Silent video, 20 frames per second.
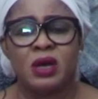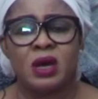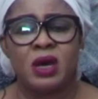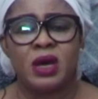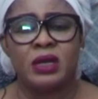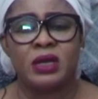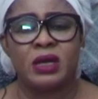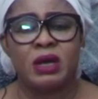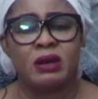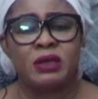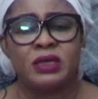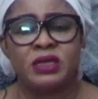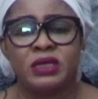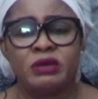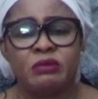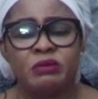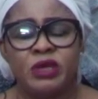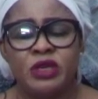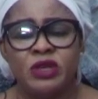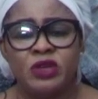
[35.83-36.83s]
and our
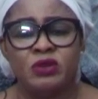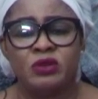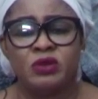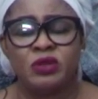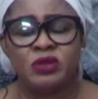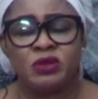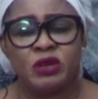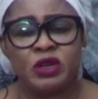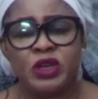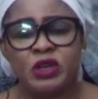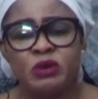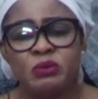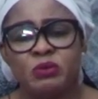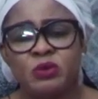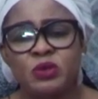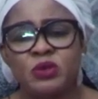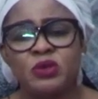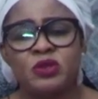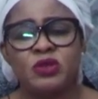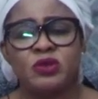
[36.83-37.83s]
teeming youths
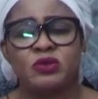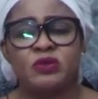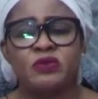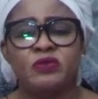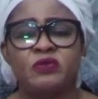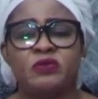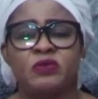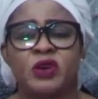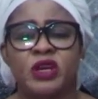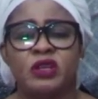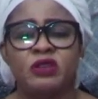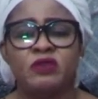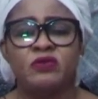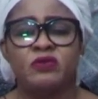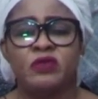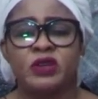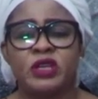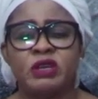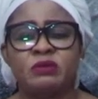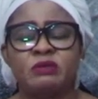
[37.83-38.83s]
unable to fend
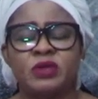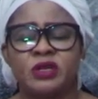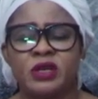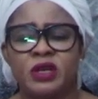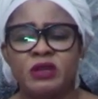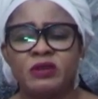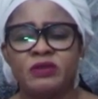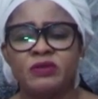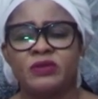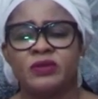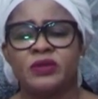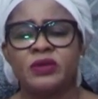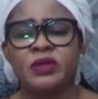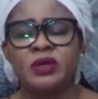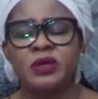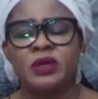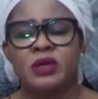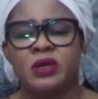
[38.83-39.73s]
for themselves.